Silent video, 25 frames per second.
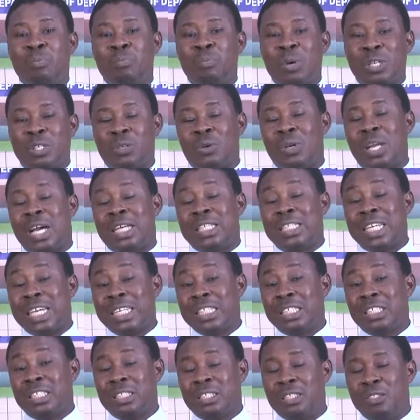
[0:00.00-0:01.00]
particular
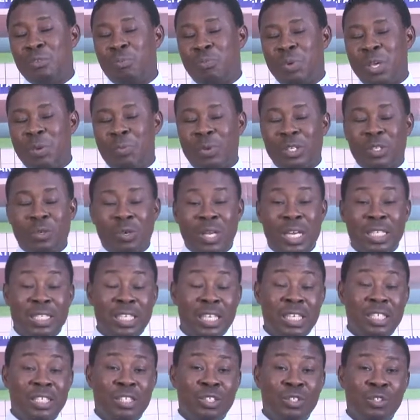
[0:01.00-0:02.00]
attention, pay particular
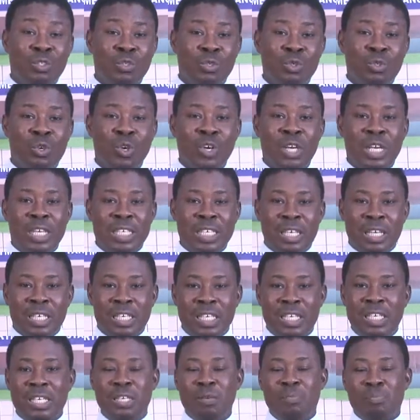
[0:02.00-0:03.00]
attention to the
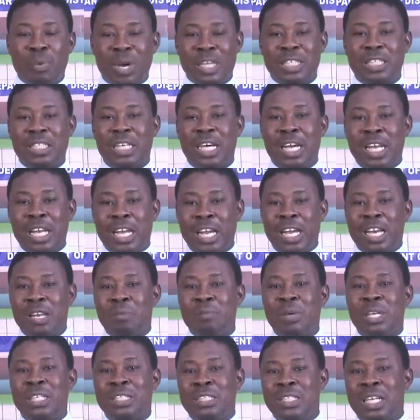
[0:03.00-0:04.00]
key practical
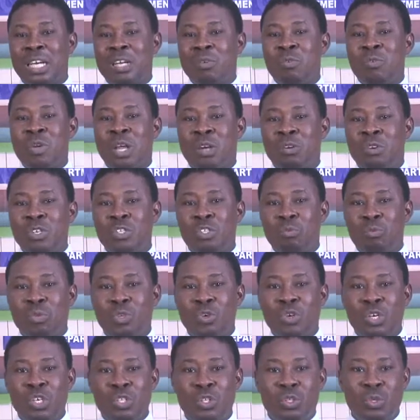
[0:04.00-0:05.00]
elements that we are going to be
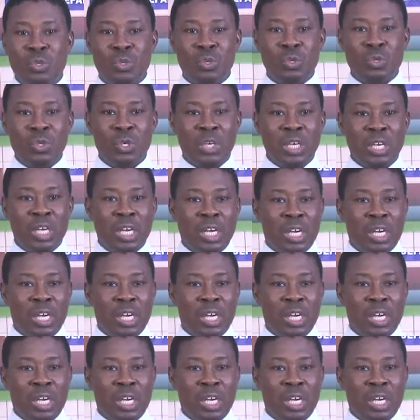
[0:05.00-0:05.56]
going through.